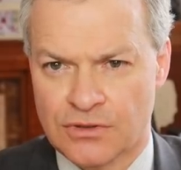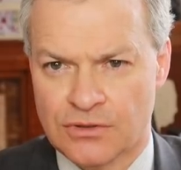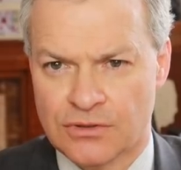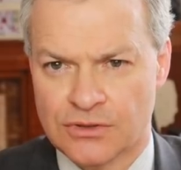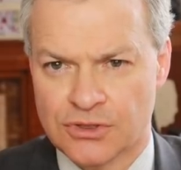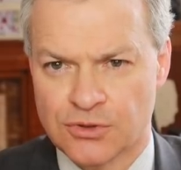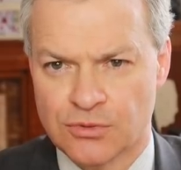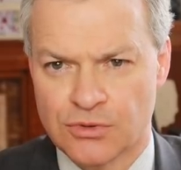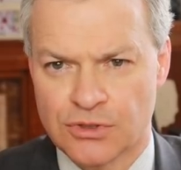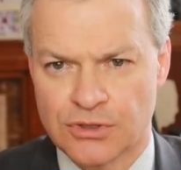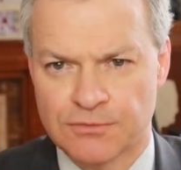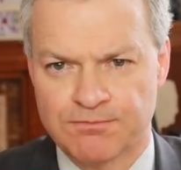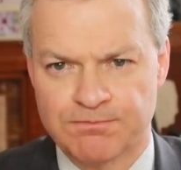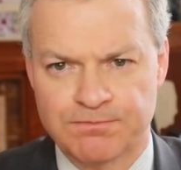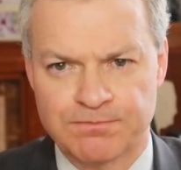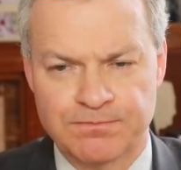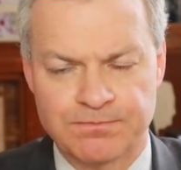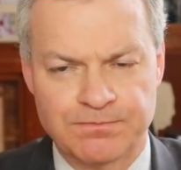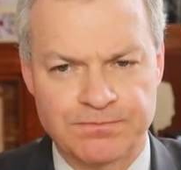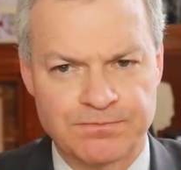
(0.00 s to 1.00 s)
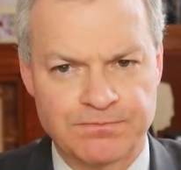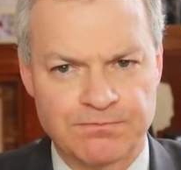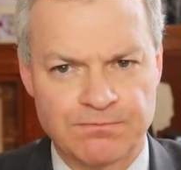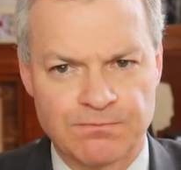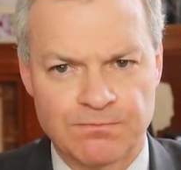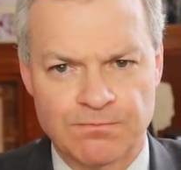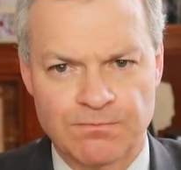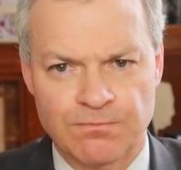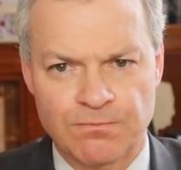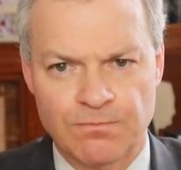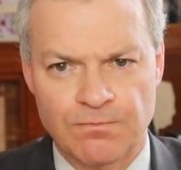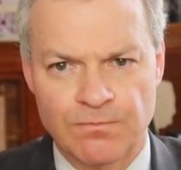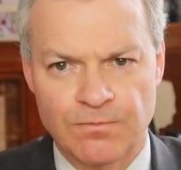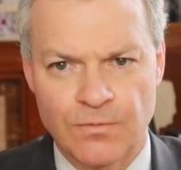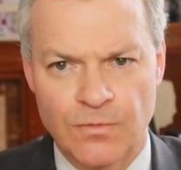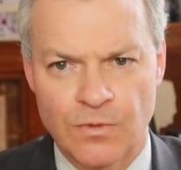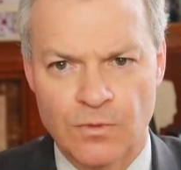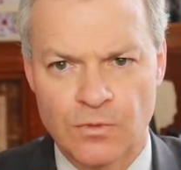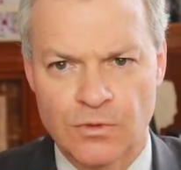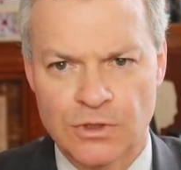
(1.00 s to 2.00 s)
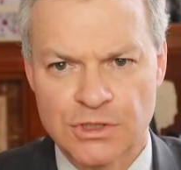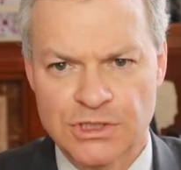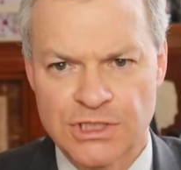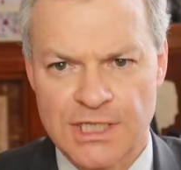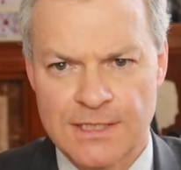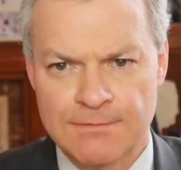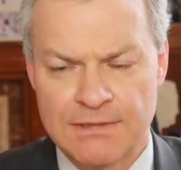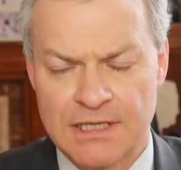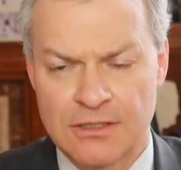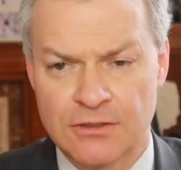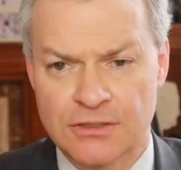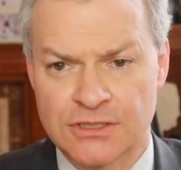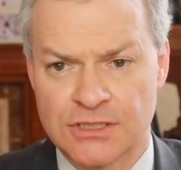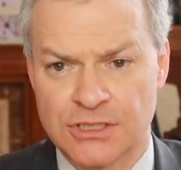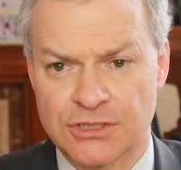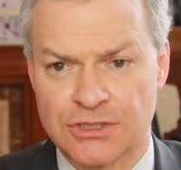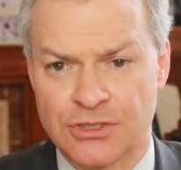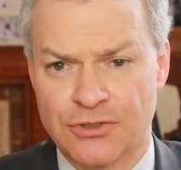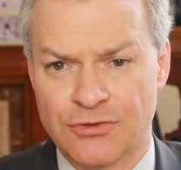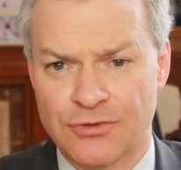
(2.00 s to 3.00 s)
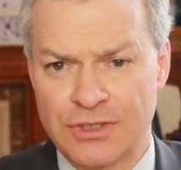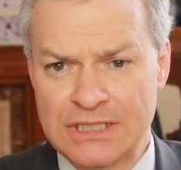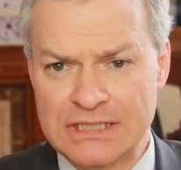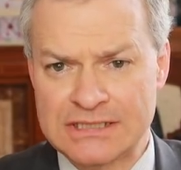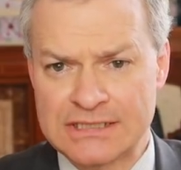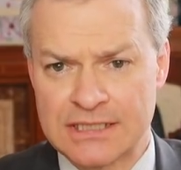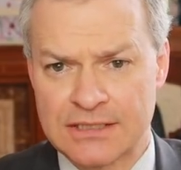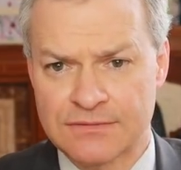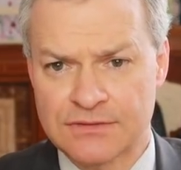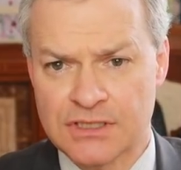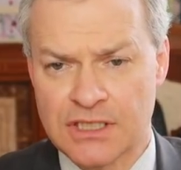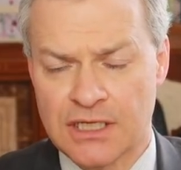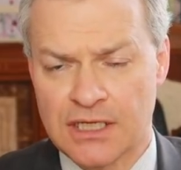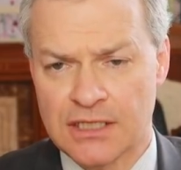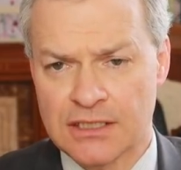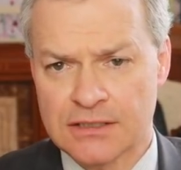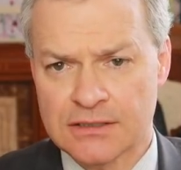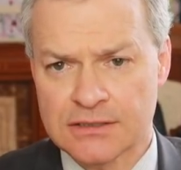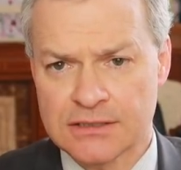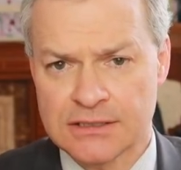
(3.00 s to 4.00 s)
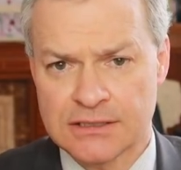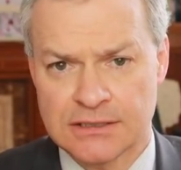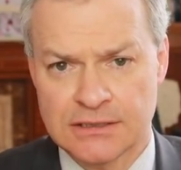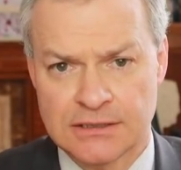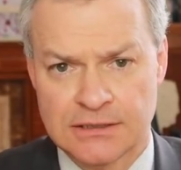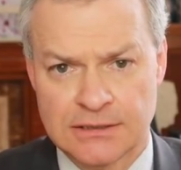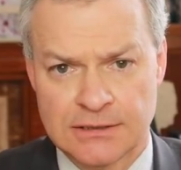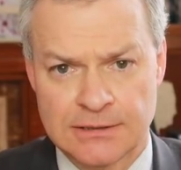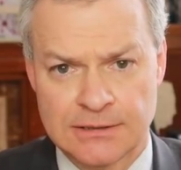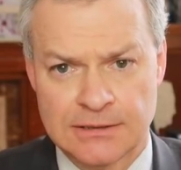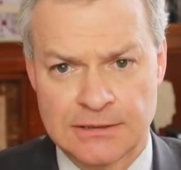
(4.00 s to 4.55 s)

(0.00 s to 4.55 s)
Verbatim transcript: Gosh, what a shame. That looked such a great set of tiles.